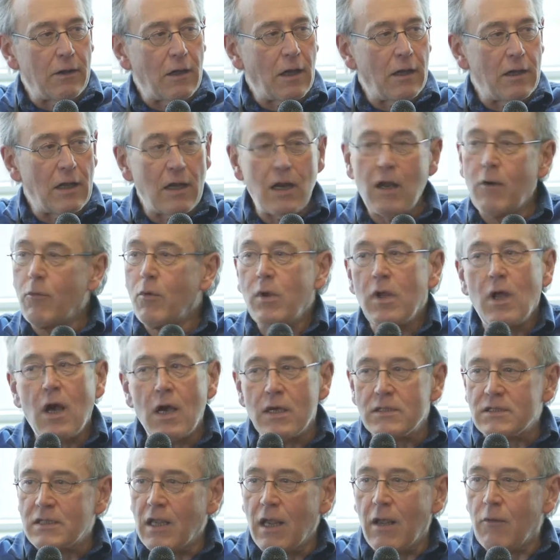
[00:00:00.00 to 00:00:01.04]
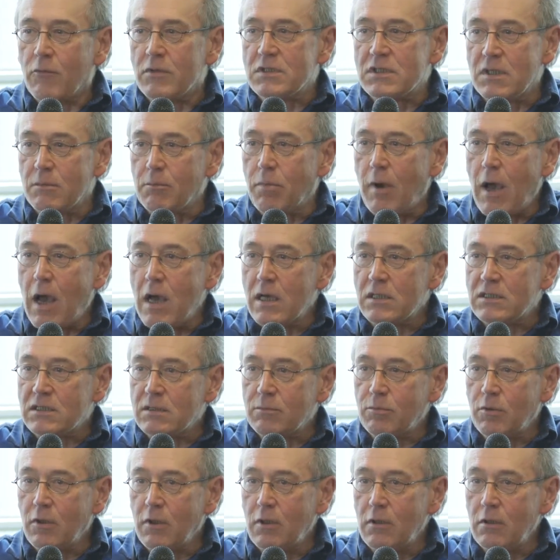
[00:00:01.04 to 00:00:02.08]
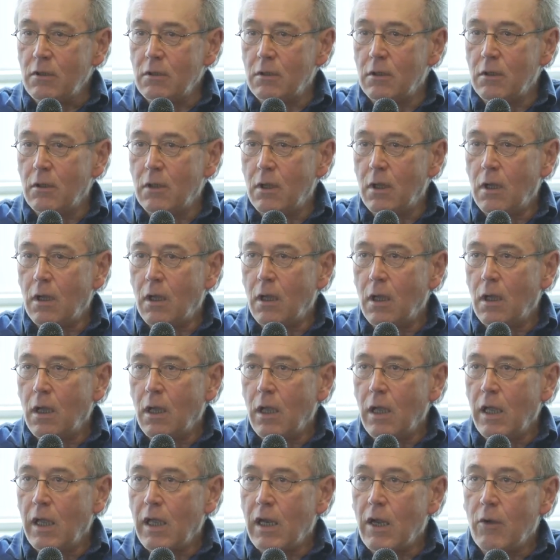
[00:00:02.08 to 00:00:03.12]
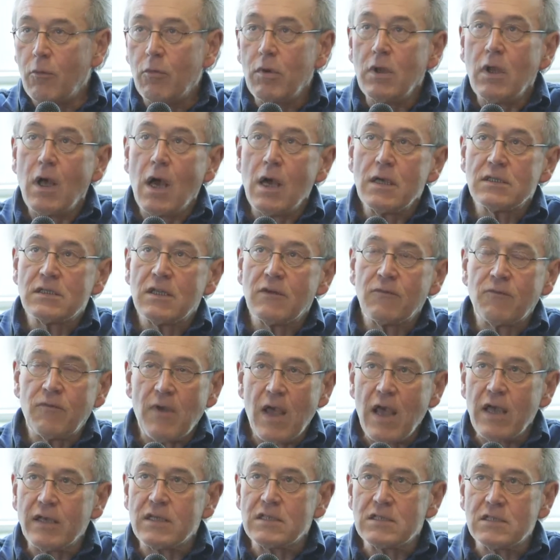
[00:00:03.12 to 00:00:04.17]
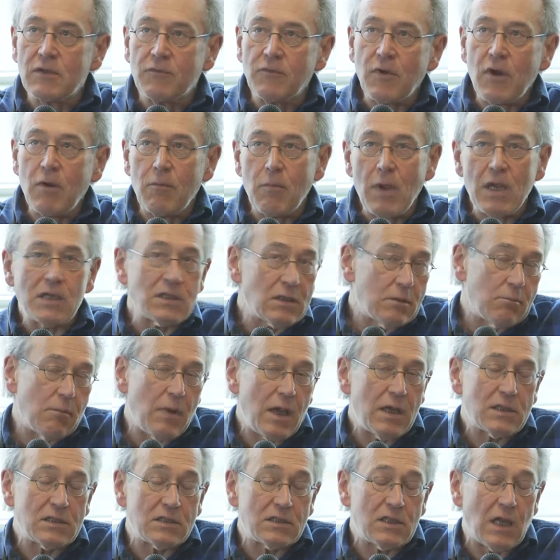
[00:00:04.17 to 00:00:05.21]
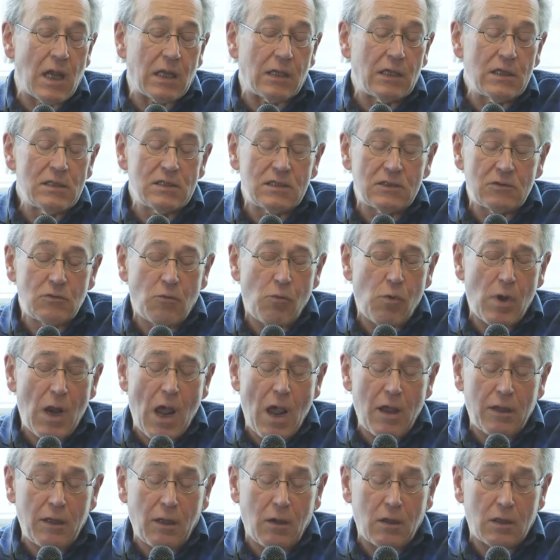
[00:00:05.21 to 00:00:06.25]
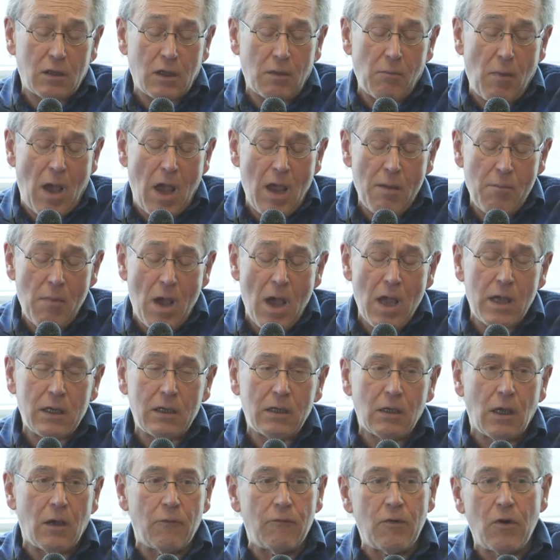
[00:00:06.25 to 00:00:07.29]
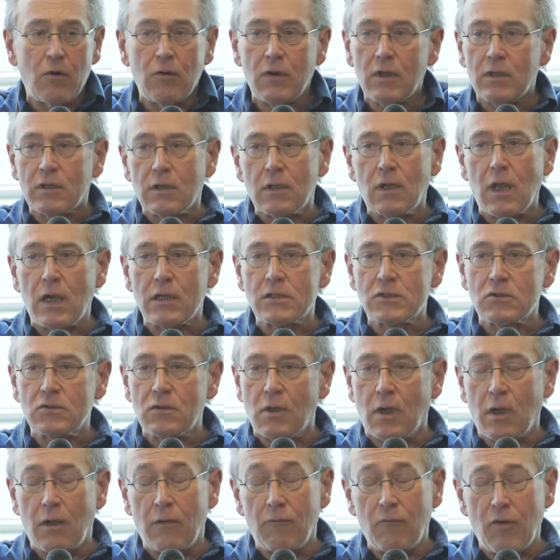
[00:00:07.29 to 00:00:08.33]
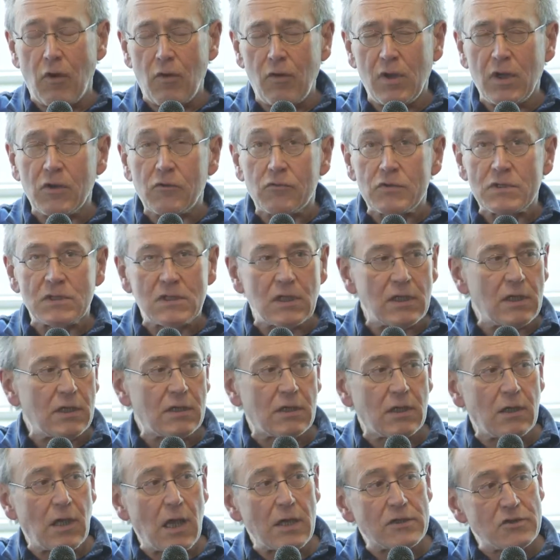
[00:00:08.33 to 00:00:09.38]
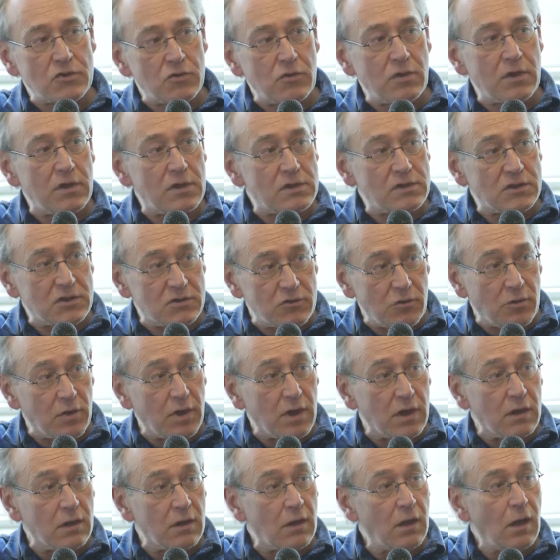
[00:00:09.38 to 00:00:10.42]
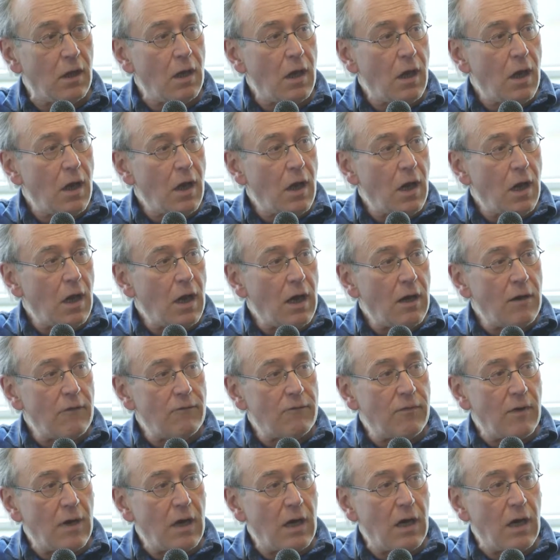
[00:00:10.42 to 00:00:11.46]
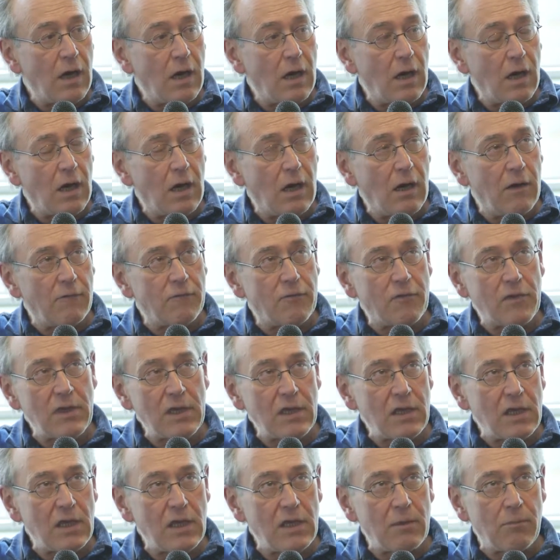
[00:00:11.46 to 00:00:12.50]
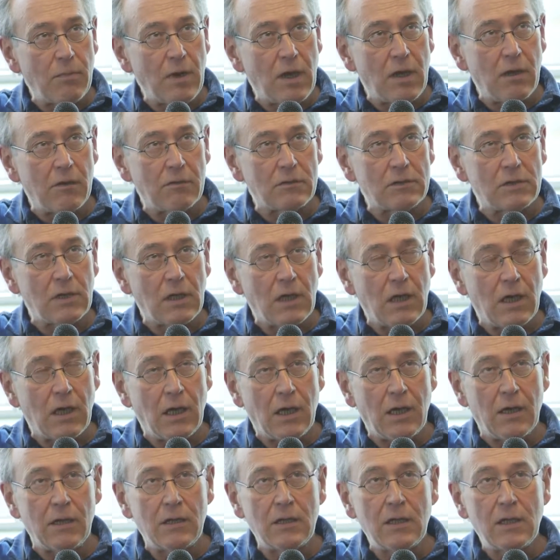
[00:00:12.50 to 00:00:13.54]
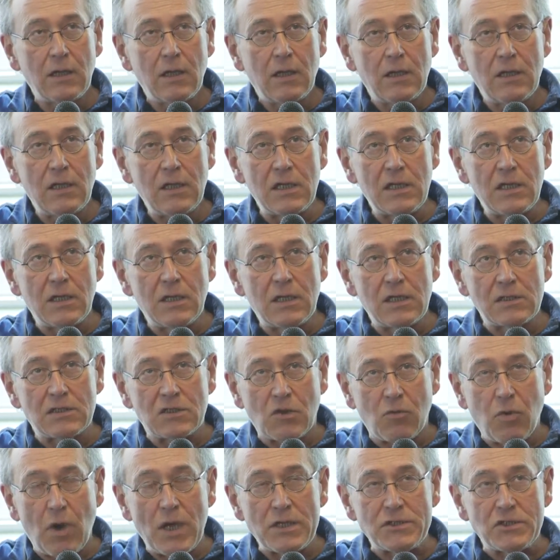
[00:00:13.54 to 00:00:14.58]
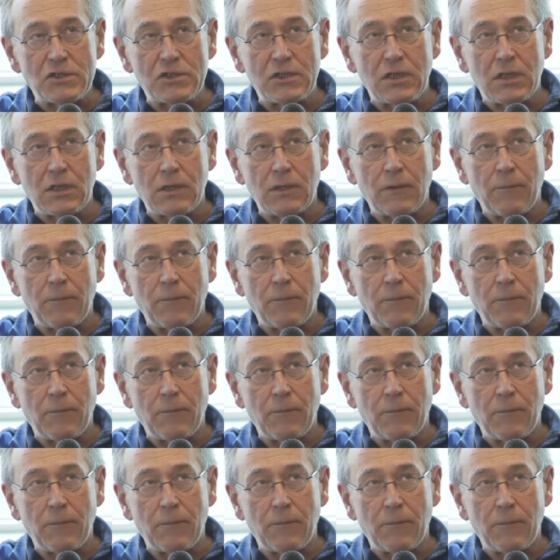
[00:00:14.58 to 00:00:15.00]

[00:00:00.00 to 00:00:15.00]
Then I realized that was impossible, and I realized, in fact, makes at least to my mind, a very interesting intellectual history of thinking about this question.